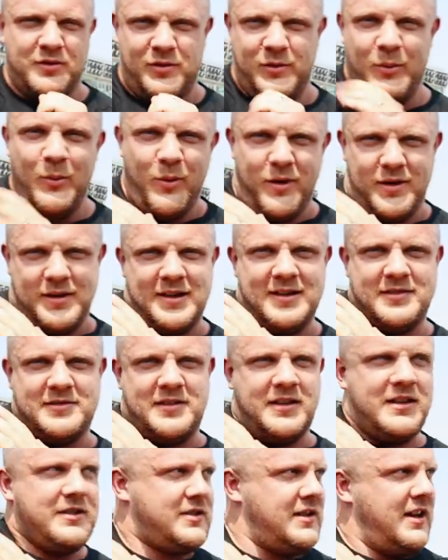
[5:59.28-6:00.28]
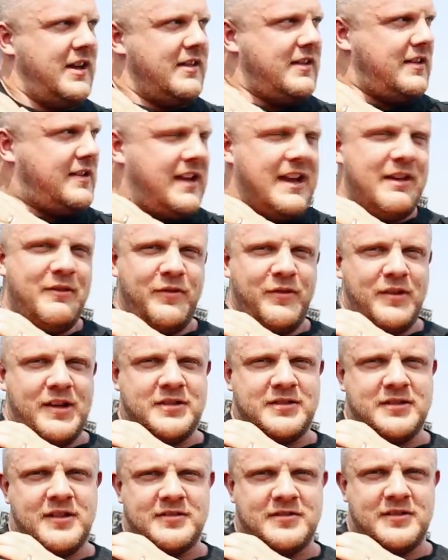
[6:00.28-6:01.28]
2, what is this? The 10-foot
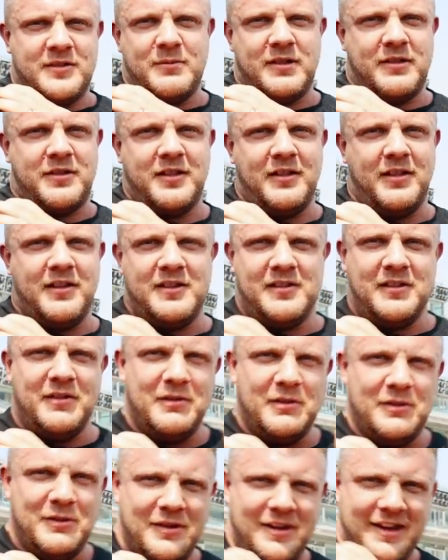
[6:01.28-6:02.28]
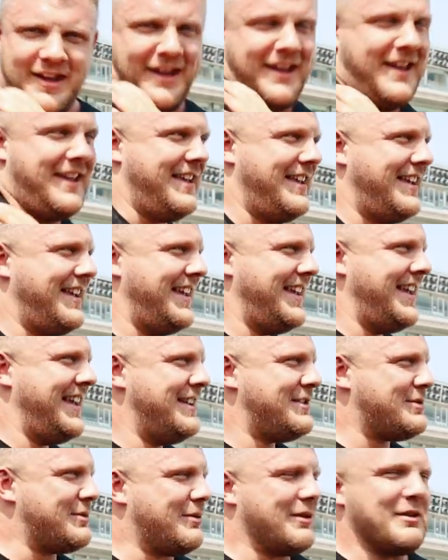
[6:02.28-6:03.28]
assassin with the little Luke key.
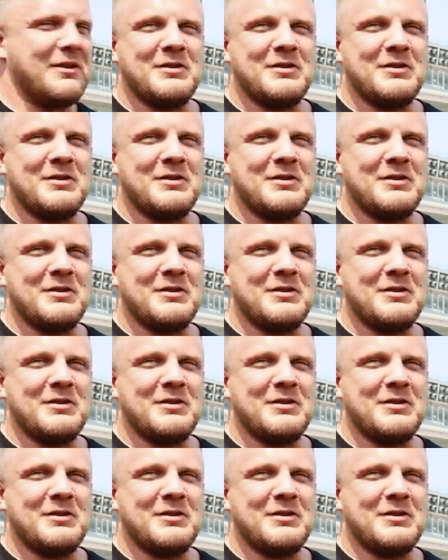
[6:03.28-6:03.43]
So we're